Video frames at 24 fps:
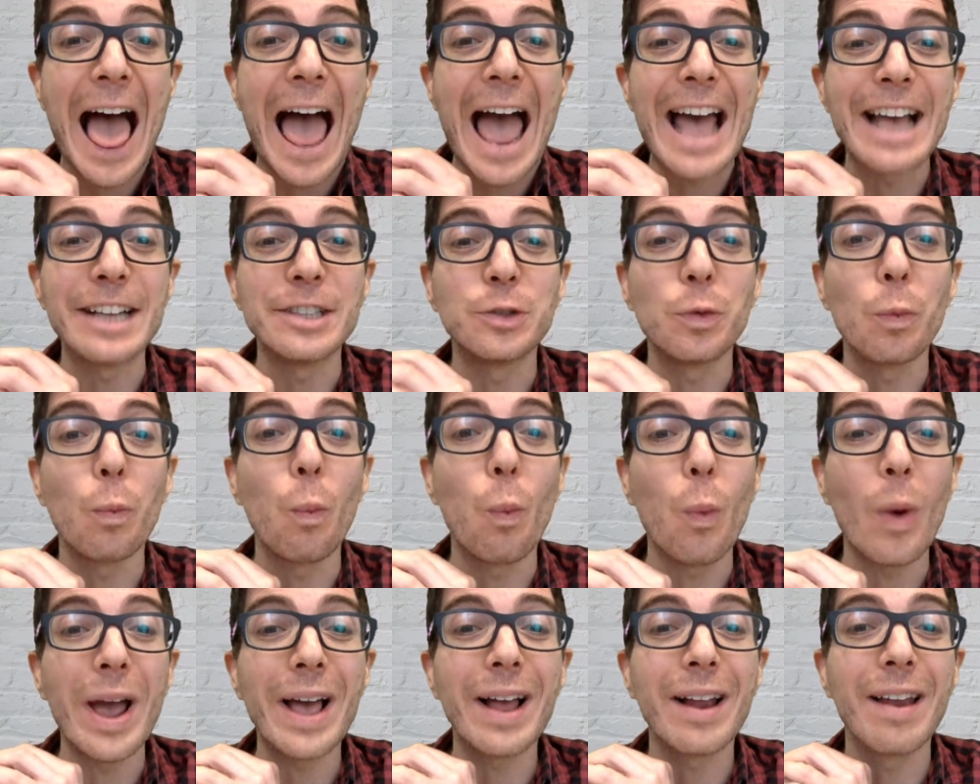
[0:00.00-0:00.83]
as
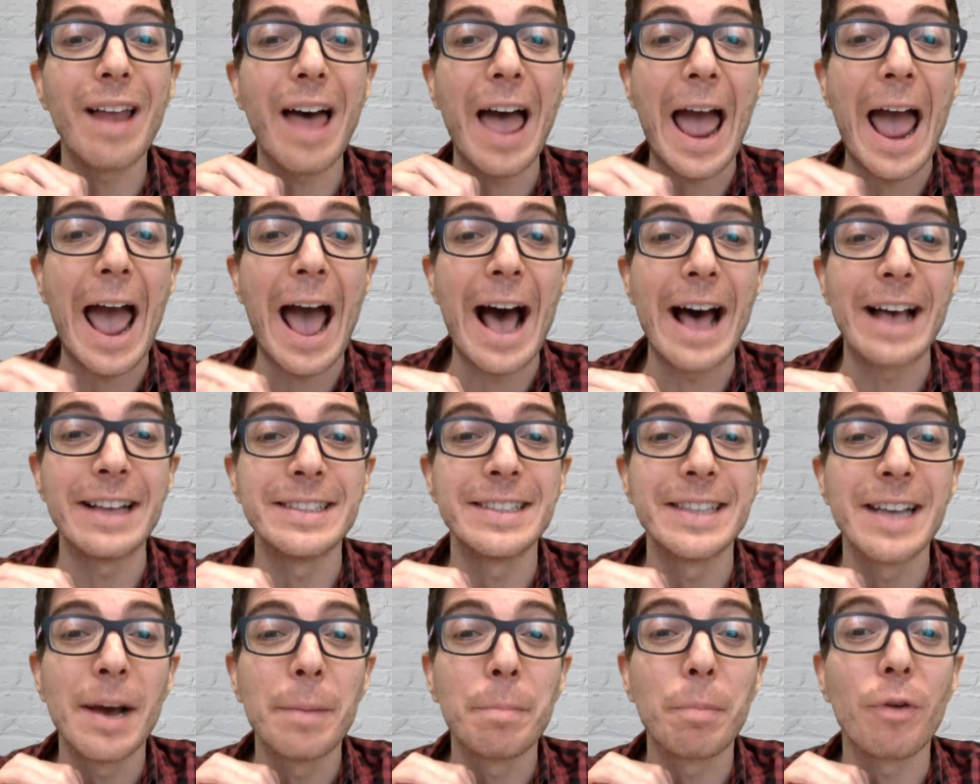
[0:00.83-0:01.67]
well
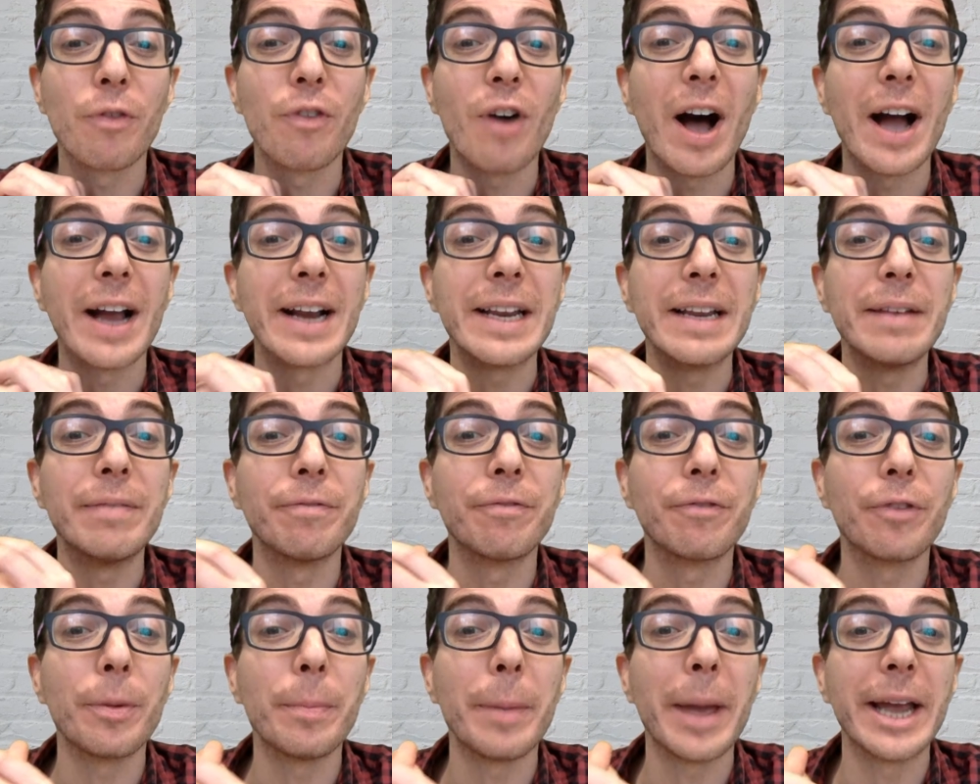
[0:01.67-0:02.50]
as provide
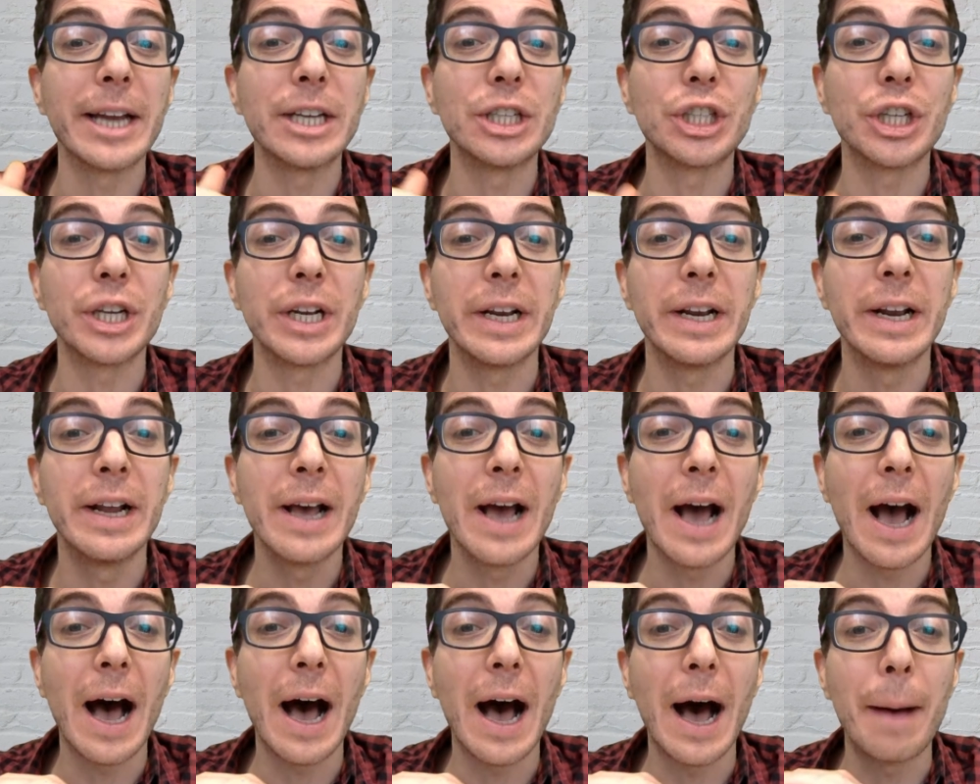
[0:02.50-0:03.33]
information
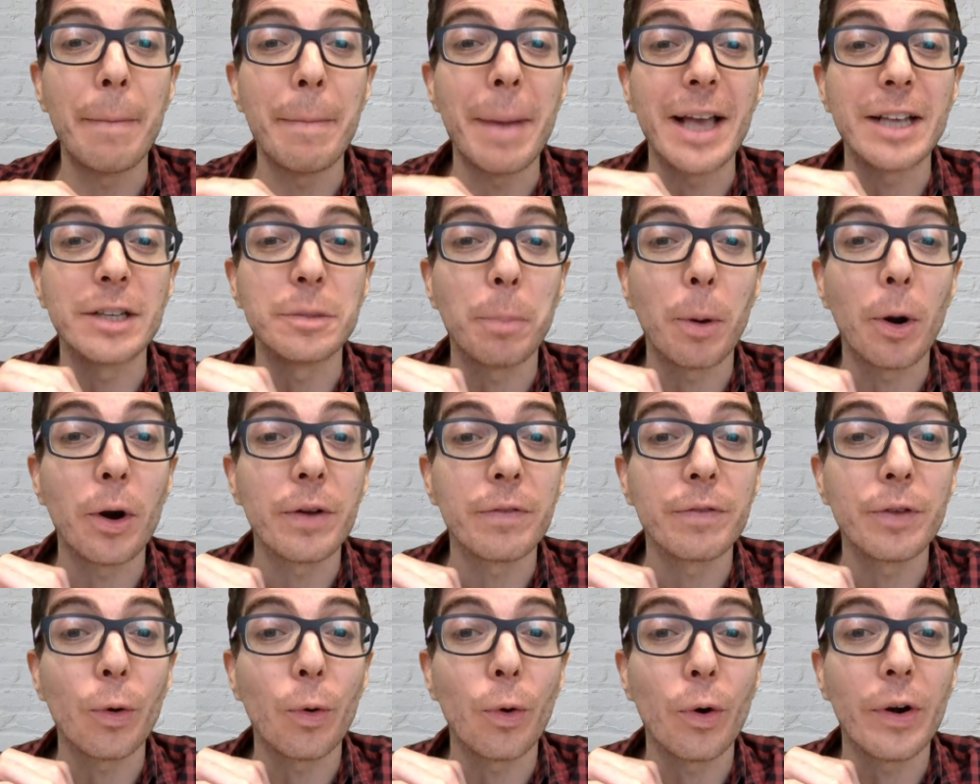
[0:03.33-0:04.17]
um, as part
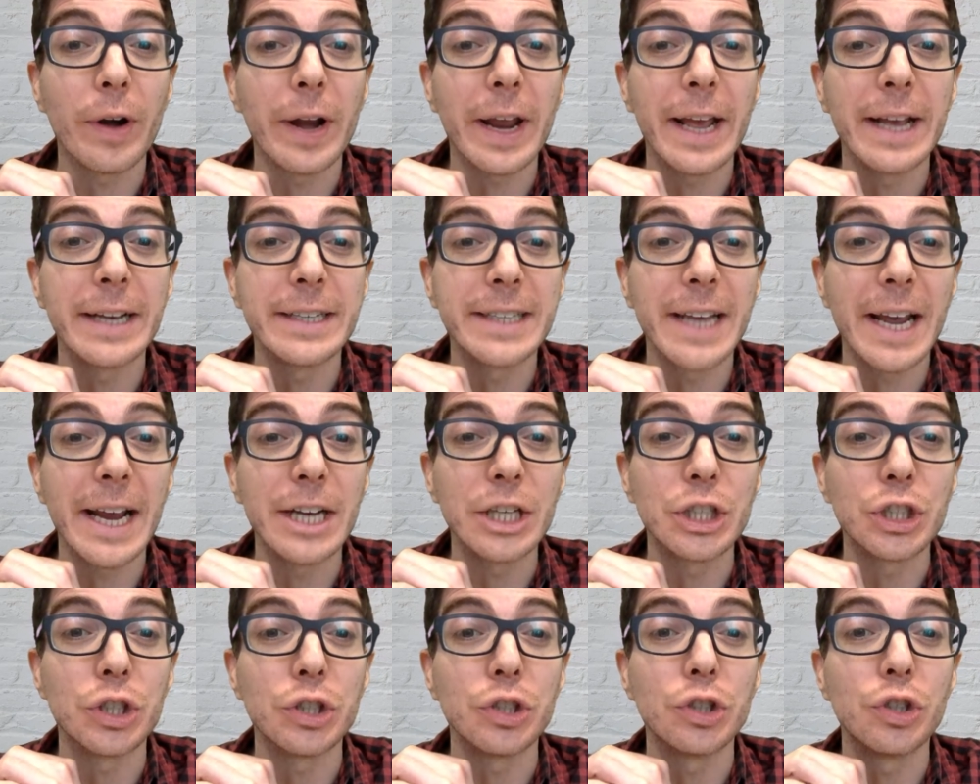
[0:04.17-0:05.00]
of your
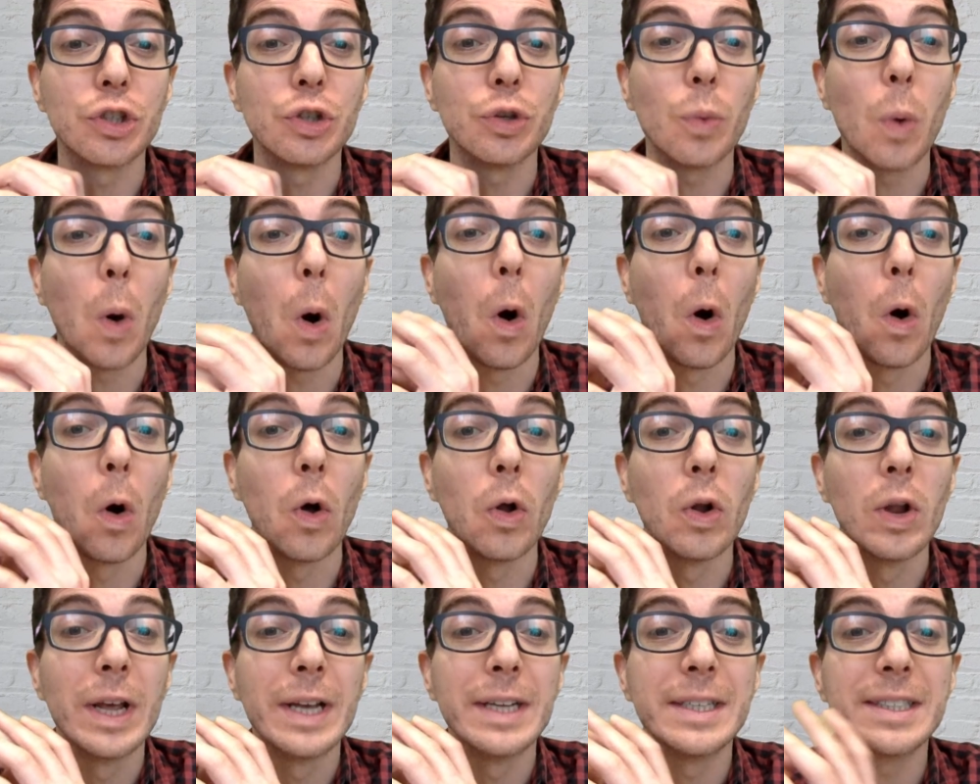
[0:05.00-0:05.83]
orientation to
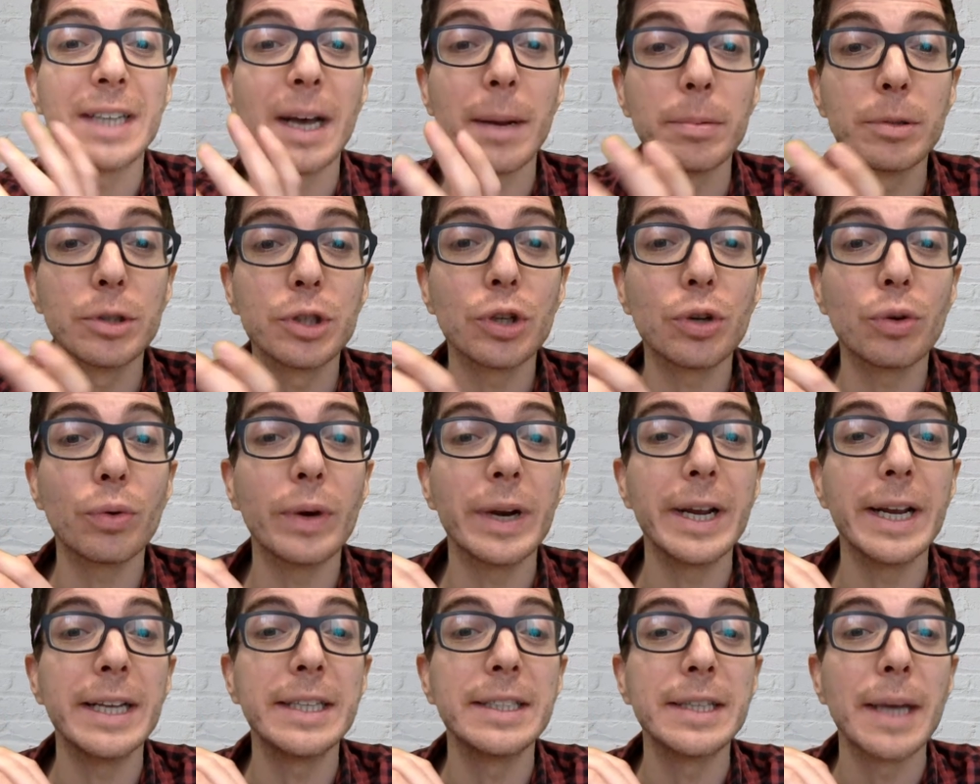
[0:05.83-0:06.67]
all double
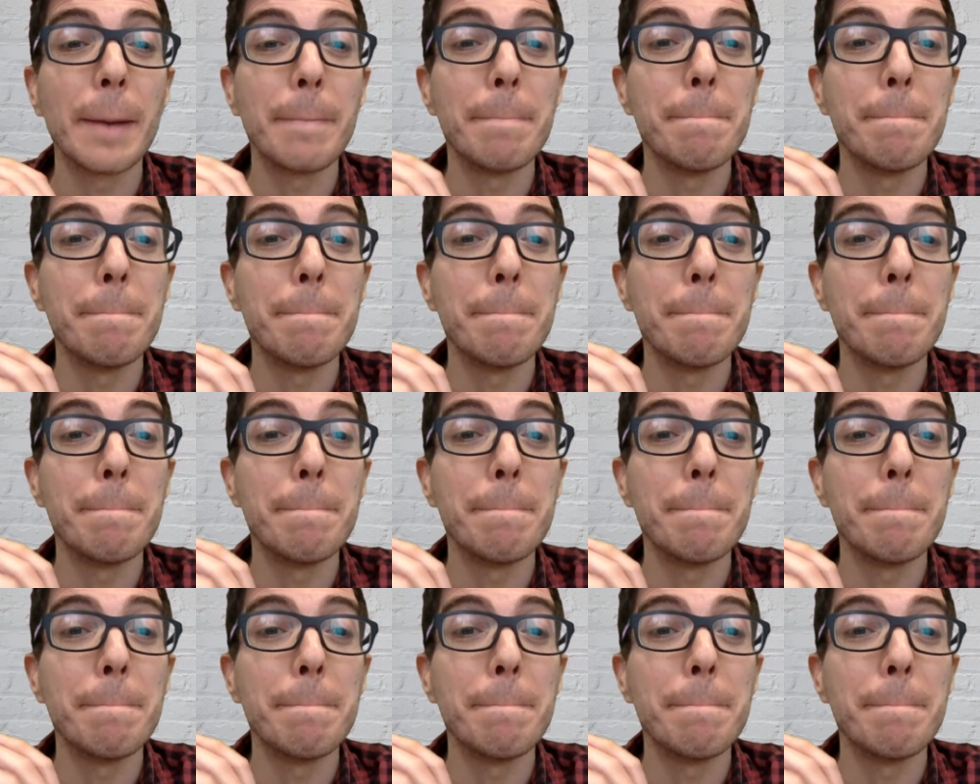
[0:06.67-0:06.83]
degrees,